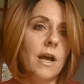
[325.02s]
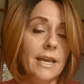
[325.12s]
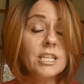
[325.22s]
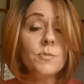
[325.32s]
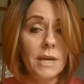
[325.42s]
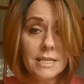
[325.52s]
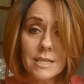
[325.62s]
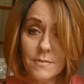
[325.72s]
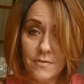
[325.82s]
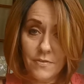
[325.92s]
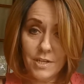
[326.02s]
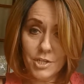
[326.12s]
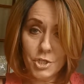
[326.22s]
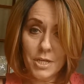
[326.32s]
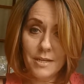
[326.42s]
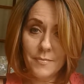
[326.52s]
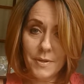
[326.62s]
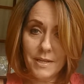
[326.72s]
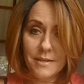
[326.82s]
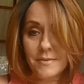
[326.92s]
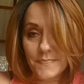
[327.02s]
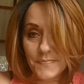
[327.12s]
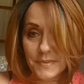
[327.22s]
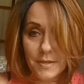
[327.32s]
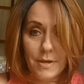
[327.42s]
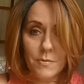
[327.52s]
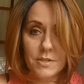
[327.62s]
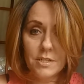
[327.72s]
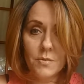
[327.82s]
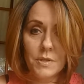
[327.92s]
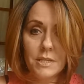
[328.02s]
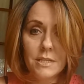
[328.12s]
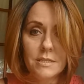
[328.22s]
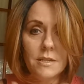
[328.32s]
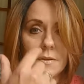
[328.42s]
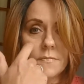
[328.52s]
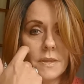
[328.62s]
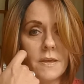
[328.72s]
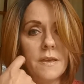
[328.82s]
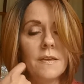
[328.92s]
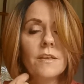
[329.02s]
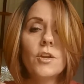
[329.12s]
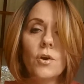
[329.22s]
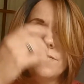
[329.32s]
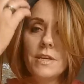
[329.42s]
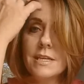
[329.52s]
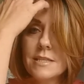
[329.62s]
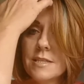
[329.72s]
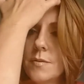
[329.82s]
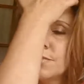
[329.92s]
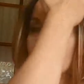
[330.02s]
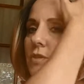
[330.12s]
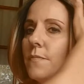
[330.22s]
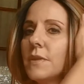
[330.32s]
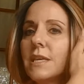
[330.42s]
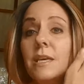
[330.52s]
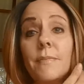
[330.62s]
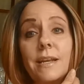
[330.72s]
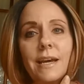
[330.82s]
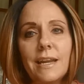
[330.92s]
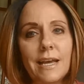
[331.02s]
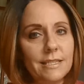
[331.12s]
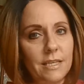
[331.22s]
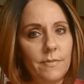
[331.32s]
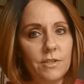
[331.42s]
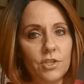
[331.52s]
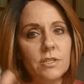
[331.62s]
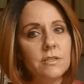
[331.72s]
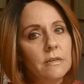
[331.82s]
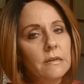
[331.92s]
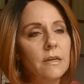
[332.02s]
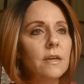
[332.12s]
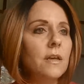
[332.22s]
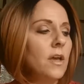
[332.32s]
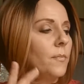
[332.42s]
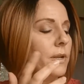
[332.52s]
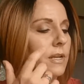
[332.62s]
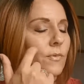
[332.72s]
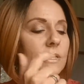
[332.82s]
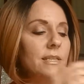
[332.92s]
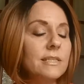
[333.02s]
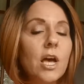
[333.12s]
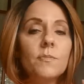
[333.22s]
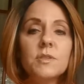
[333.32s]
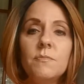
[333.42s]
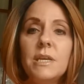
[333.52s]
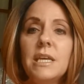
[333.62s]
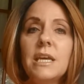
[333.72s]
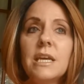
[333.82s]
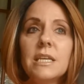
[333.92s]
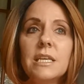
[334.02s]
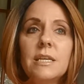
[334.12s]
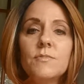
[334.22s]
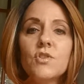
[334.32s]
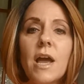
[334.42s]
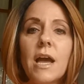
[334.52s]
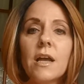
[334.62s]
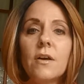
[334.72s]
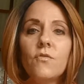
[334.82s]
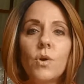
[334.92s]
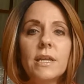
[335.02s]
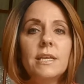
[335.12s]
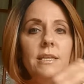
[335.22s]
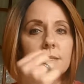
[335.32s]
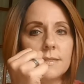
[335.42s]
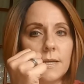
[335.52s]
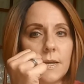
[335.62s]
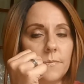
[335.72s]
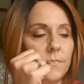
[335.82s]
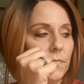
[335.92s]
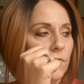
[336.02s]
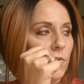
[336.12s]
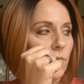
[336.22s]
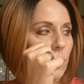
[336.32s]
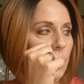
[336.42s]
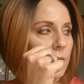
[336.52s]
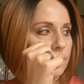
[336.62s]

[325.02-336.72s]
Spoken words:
I expect him to finish it, but come on, we're dealing with kids here. You know, if he gets stumped or something, he may not ask, he may just... But anyways, this helps me keep track of what he has done for the week.